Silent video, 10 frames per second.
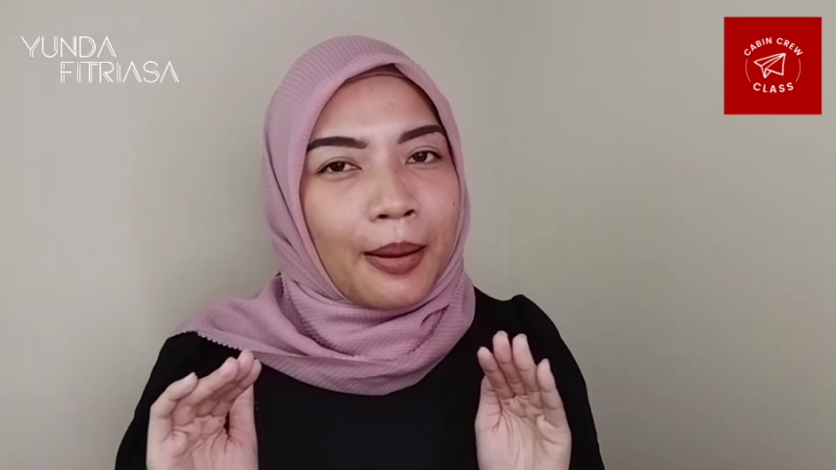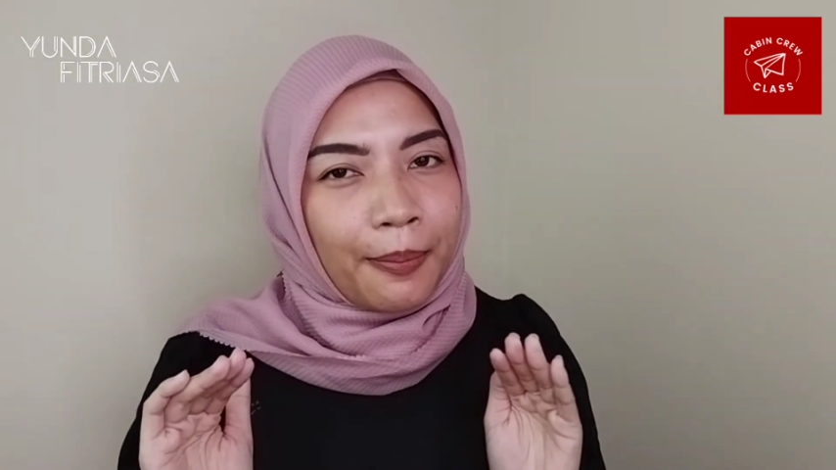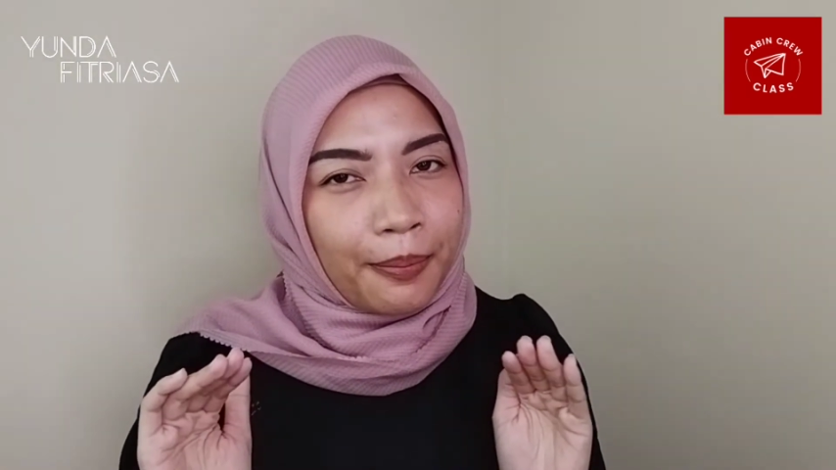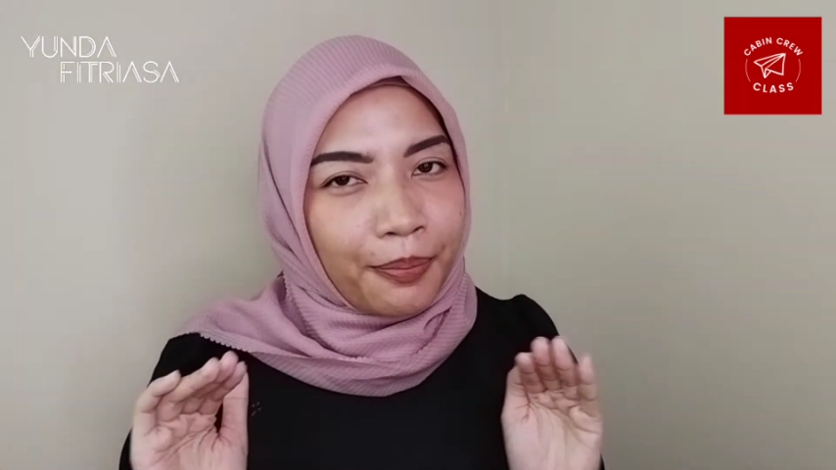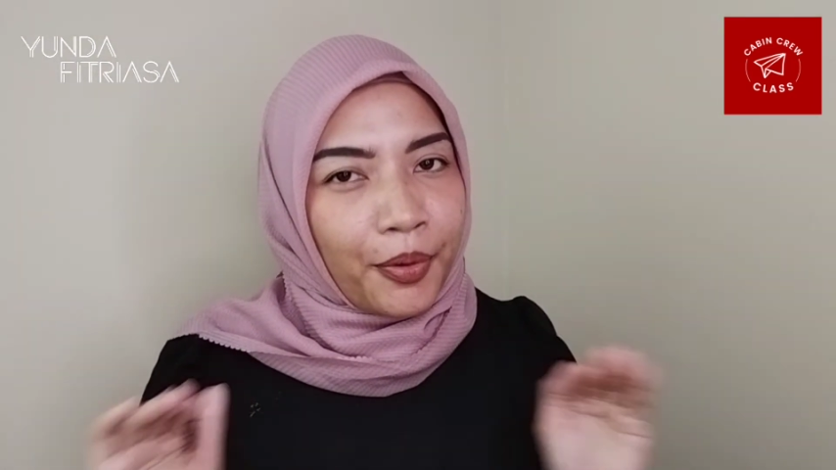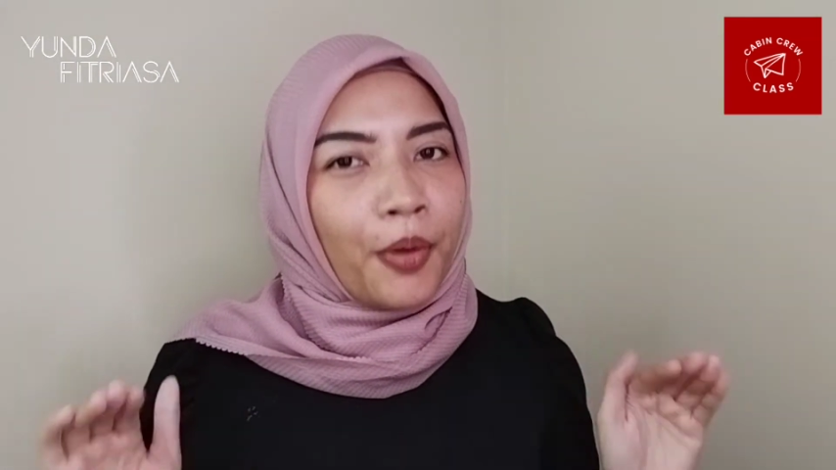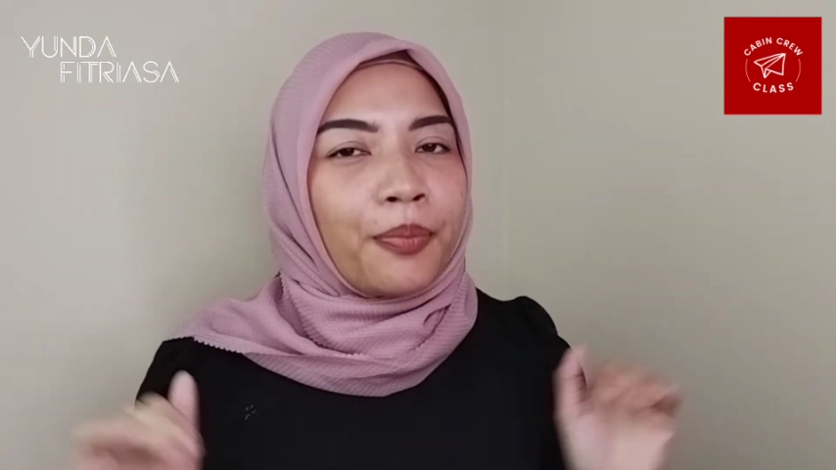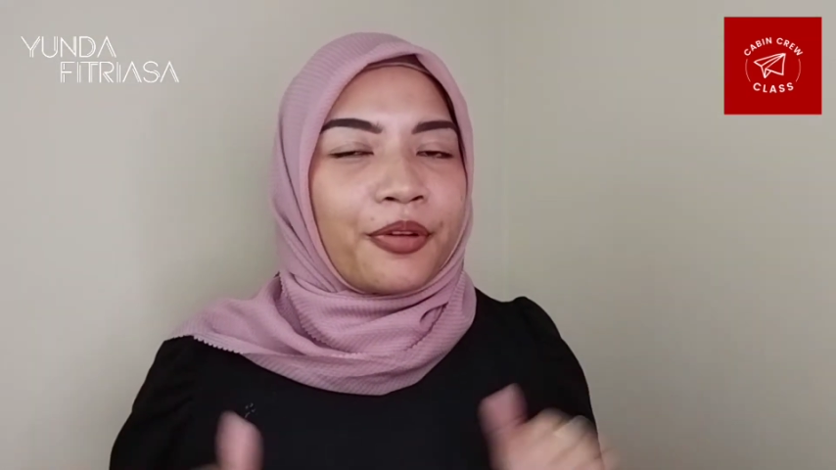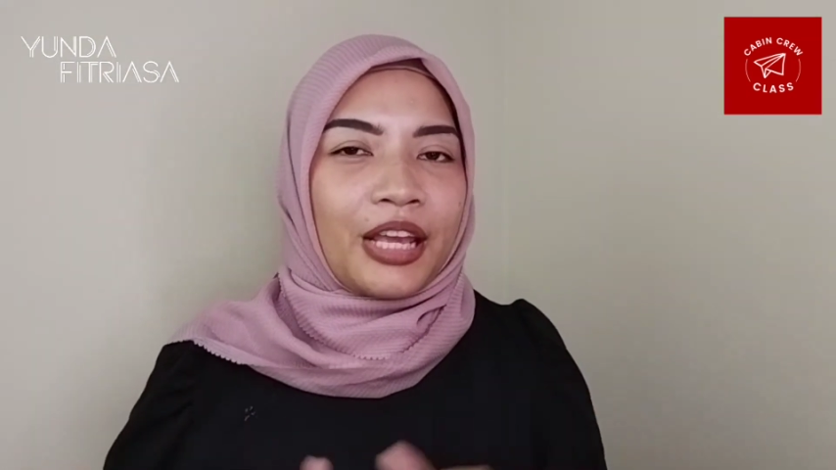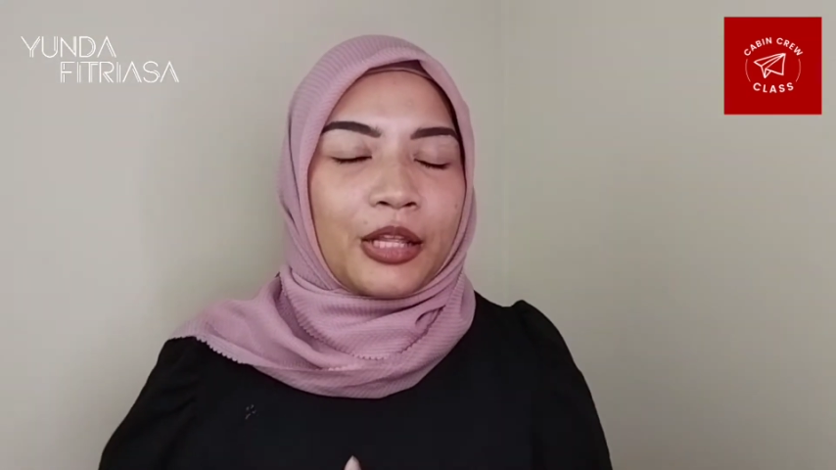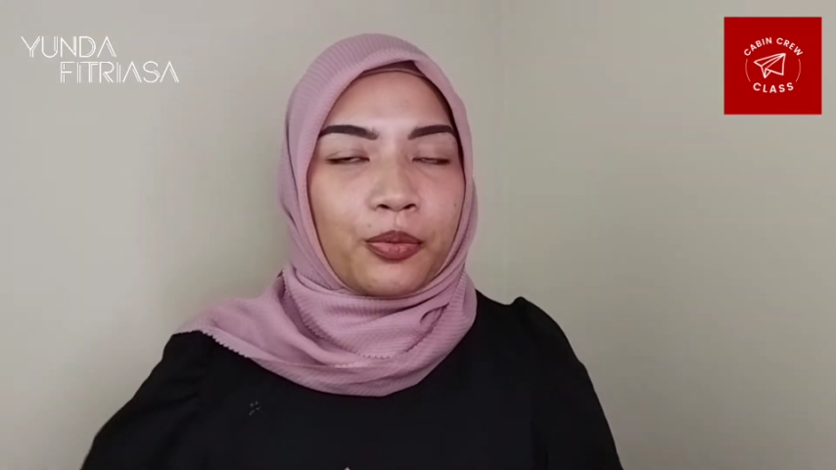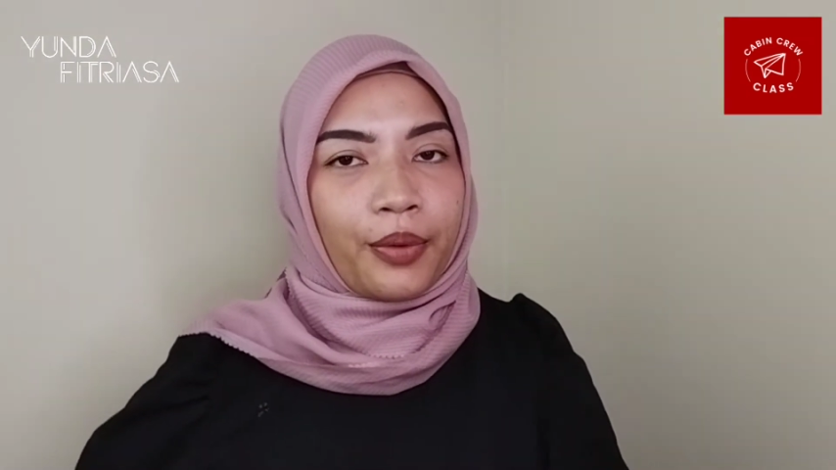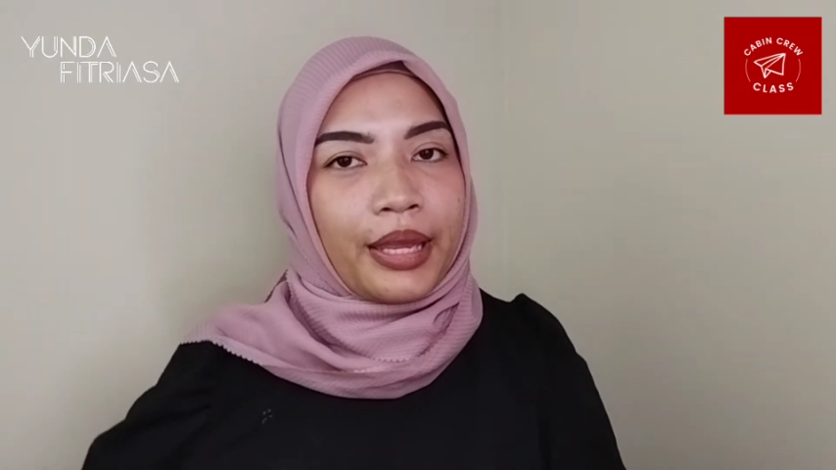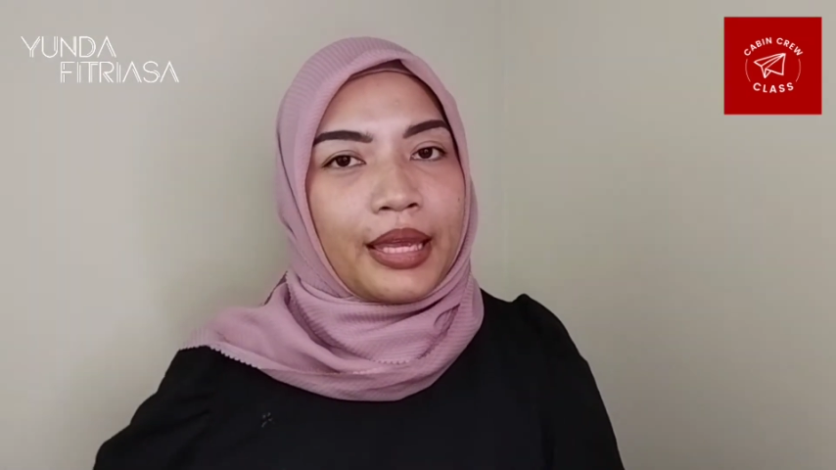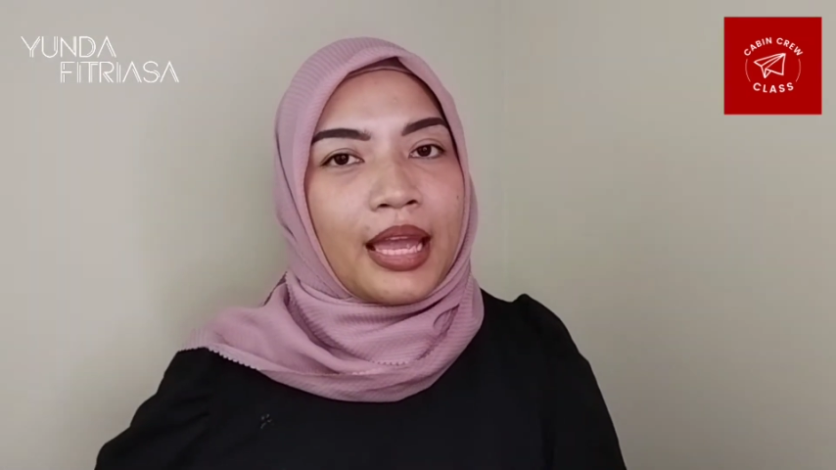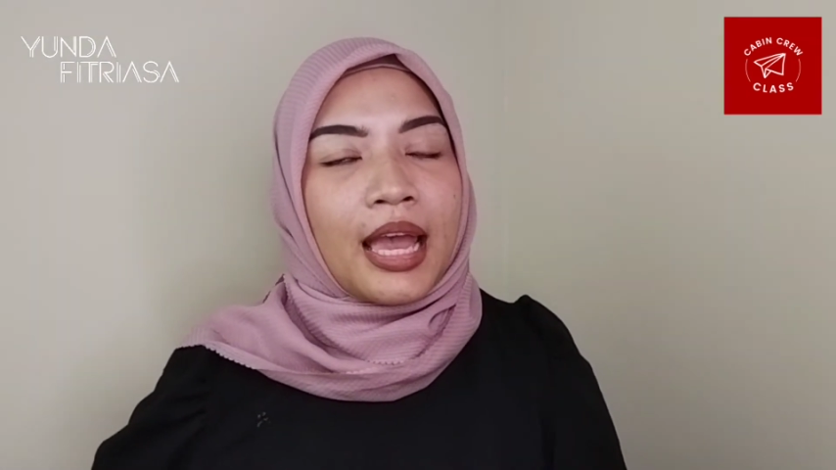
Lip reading: appropriate way.